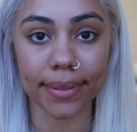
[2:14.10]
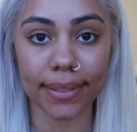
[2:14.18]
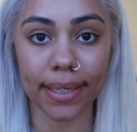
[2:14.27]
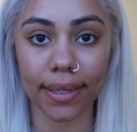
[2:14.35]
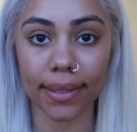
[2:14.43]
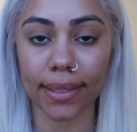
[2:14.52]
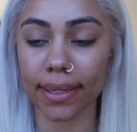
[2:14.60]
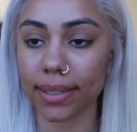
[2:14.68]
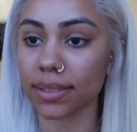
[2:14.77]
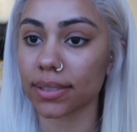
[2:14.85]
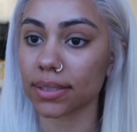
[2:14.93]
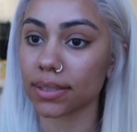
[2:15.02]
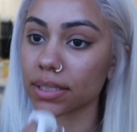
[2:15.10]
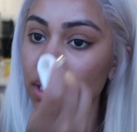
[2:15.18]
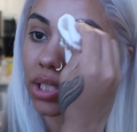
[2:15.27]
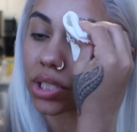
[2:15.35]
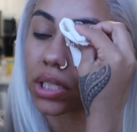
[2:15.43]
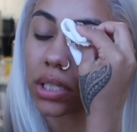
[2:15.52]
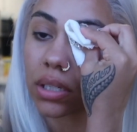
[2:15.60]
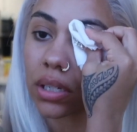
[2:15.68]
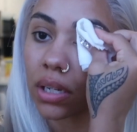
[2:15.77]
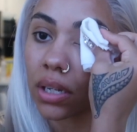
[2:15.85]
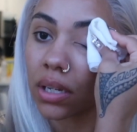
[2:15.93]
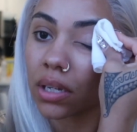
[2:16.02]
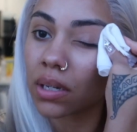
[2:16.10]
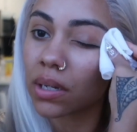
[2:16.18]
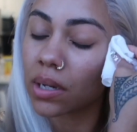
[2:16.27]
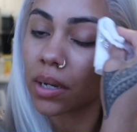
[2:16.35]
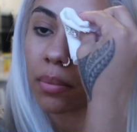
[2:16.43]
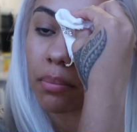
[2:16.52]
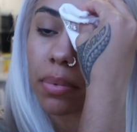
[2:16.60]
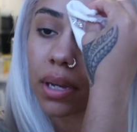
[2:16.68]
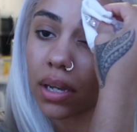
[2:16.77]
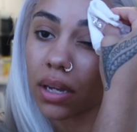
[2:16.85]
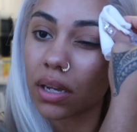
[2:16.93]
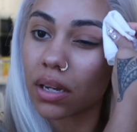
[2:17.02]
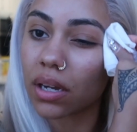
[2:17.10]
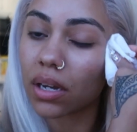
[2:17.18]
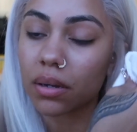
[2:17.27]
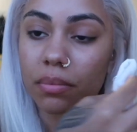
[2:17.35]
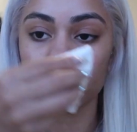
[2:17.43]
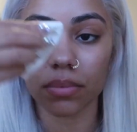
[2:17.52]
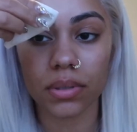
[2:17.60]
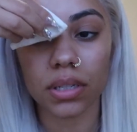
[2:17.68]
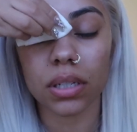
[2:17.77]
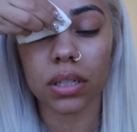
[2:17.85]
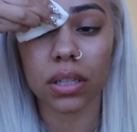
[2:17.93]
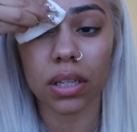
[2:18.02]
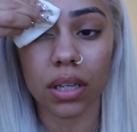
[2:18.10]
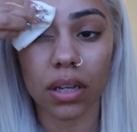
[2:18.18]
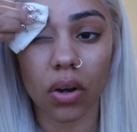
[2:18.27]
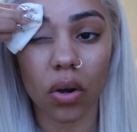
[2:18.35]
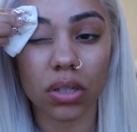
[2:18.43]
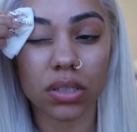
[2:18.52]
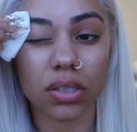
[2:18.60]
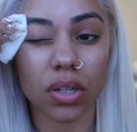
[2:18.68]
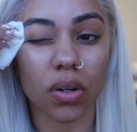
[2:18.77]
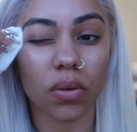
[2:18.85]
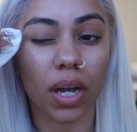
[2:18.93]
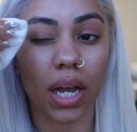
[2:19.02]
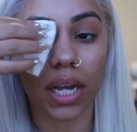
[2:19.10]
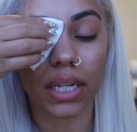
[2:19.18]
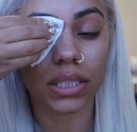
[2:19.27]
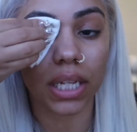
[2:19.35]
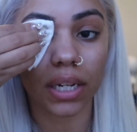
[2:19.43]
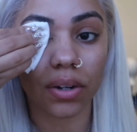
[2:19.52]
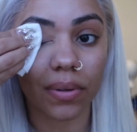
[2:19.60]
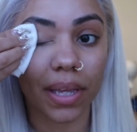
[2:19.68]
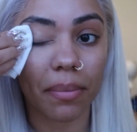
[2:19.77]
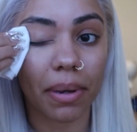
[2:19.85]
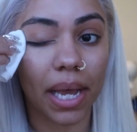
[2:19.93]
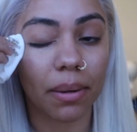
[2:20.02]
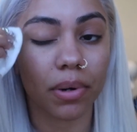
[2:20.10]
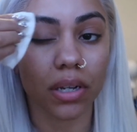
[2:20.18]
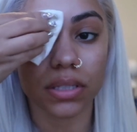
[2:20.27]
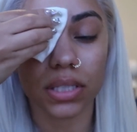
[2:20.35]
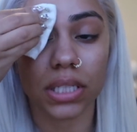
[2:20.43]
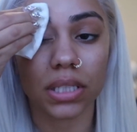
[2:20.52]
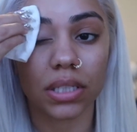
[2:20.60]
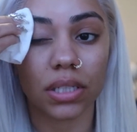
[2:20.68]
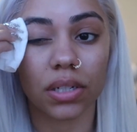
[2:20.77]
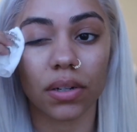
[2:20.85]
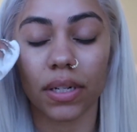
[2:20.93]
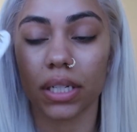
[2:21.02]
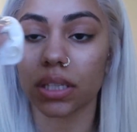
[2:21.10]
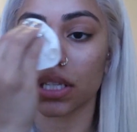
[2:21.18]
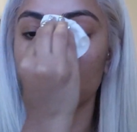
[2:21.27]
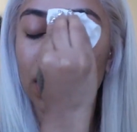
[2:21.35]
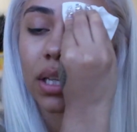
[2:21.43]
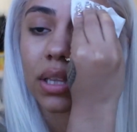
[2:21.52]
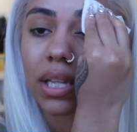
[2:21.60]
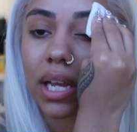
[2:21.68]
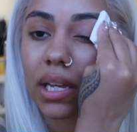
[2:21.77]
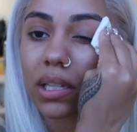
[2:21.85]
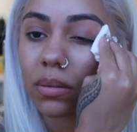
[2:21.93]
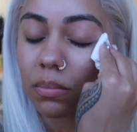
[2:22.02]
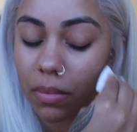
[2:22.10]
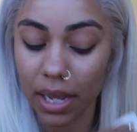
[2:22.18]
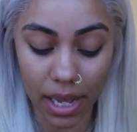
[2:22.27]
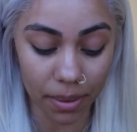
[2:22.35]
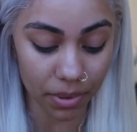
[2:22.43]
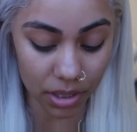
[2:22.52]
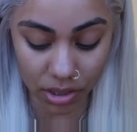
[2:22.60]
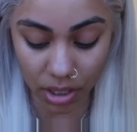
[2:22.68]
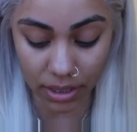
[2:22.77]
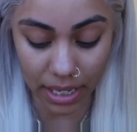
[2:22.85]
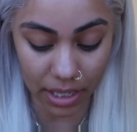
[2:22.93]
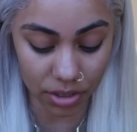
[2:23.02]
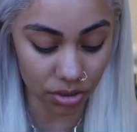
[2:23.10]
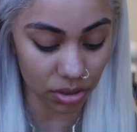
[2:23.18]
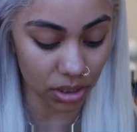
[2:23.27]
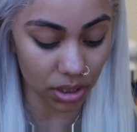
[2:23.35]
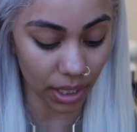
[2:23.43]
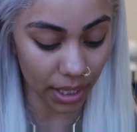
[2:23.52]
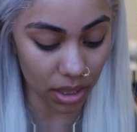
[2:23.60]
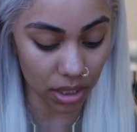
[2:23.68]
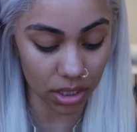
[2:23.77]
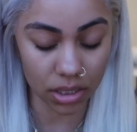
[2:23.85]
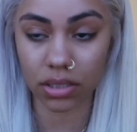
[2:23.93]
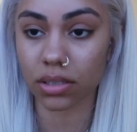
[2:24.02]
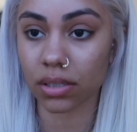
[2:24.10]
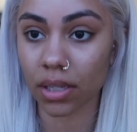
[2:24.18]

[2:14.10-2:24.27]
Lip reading: the tingling sensation. But also, guys, I don't get my eyebrows tinted or anything like that. My eyebrows are naturally like this,